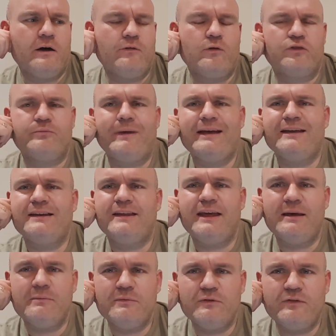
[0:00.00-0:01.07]
Watched Mike and
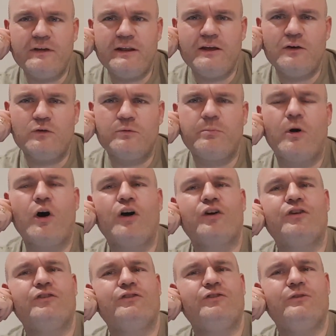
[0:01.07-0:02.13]
Kim's videos.
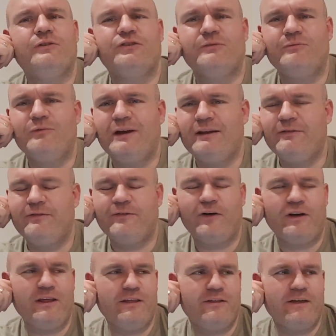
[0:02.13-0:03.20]
Parker's doing some really
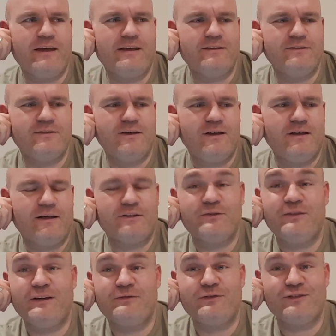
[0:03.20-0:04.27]
funny things. That's
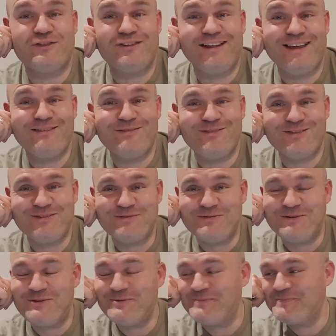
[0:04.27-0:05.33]
Faithful Slave, if you don't
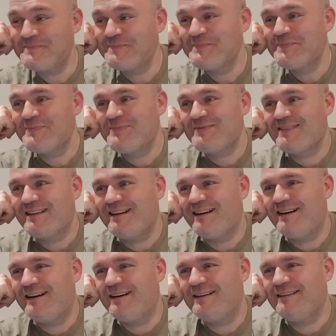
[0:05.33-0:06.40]
know.
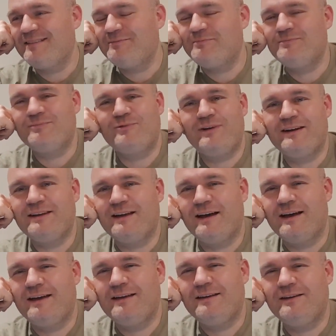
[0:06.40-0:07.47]
Great
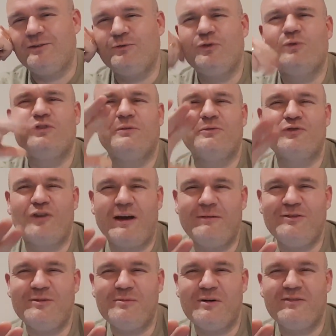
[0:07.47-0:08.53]
guy. You know, don't subscribe
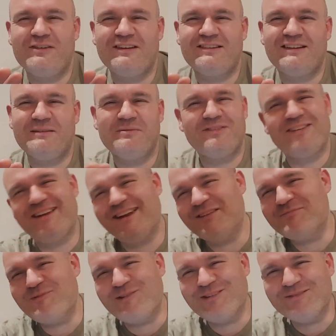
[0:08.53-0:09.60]
to him, obviously, because then he'd have
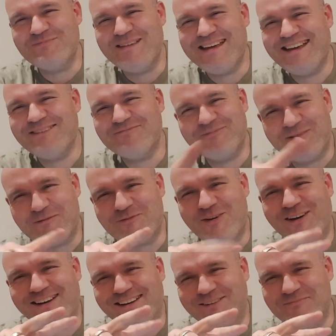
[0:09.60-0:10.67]
more than me, and we've
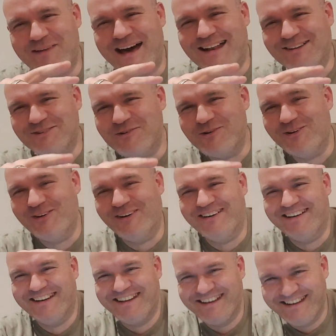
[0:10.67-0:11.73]
got a little battle going on.